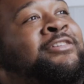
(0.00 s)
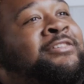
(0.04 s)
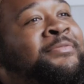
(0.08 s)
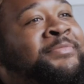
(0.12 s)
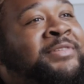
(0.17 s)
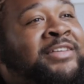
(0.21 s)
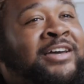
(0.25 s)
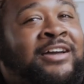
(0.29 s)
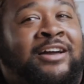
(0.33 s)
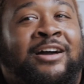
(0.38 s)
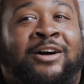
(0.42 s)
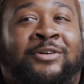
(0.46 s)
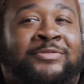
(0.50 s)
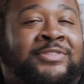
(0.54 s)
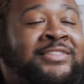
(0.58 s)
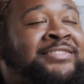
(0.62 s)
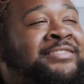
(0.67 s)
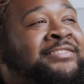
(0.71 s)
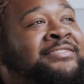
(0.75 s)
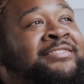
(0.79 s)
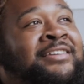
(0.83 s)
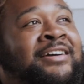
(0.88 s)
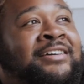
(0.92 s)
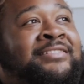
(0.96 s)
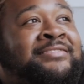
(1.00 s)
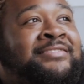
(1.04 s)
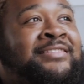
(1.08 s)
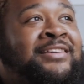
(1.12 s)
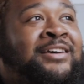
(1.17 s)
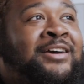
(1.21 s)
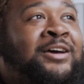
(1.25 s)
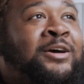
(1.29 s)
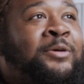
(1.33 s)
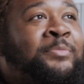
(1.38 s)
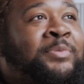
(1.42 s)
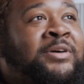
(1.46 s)
and be like, "Oh, this is nice."
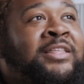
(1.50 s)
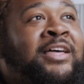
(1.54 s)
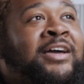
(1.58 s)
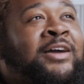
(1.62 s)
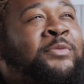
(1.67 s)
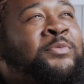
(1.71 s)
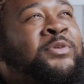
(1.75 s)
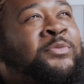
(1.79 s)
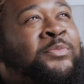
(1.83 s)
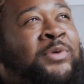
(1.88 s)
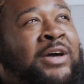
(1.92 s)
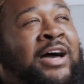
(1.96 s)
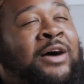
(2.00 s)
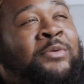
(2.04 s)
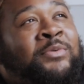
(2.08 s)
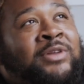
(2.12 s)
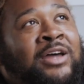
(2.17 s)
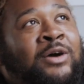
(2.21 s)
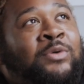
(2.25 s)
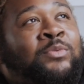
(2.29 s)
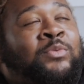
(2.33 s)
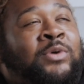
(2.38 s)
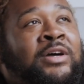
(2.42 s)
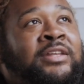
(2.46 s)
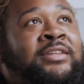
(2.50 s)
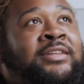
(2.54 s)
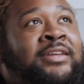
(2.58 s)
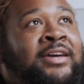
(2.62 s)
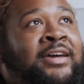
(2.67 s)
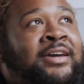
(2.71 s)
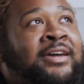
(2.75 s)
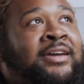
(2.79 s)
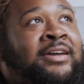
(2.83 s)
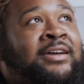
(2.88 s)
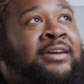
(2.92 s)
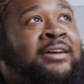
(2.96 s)
But like I went out one
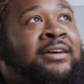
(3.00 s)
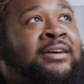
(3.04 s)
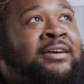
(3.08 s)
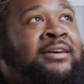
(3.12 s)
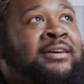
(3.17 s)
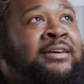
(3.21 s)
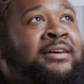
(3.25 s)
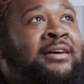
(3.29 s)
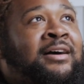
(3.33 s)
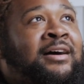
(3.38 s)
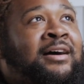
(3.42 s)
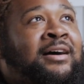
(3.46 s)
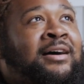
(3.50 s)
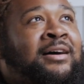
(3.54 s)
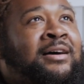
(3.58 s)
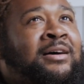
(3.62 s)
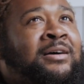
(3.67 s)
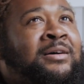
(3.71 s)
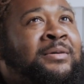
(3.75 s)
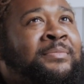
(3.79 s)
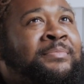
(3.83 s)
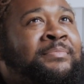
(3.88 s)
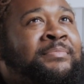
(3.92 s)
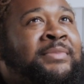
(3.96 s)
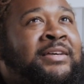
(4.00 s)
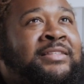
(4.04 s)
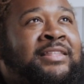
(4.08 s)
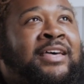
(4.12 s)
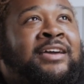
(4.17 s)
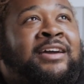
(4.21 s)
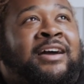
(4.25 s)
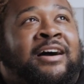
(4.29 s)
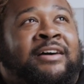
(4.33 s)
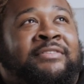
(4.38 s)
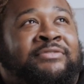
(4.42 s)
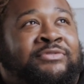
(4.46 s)
day, and like
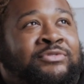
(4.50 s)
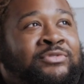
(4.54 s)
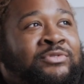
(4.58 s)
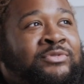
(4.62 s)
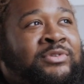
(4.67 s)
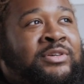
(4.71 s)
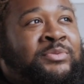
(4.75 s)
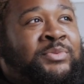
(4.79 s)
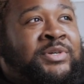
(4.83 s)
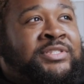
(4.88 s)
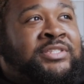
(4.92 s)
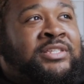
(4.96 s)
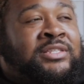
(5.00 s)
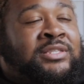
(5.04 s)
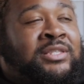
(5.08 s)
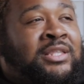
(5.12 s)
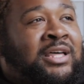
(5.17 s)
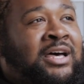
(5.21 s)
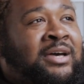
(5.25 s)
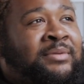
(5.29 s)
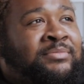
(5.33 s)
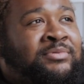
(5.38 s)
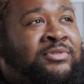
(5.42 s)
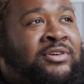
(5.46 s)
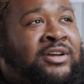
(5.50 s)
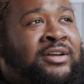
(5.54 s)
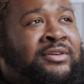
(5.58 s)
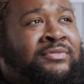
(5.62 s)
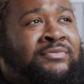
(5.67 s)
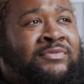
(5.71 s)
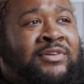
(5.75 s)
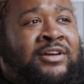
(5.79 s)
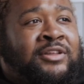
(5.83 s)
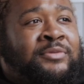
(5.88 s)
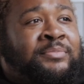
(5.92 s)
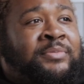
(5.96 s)
got food and went to the library and
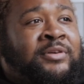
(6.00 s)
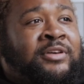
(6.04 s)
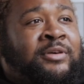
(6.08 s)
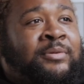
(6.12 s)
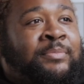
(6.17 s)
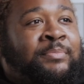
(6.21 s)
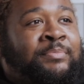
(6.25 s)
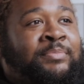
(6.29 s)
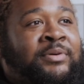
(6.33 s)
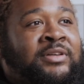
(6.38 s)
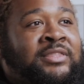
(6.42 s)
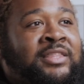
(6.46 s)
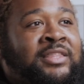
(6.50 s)
read a bit. But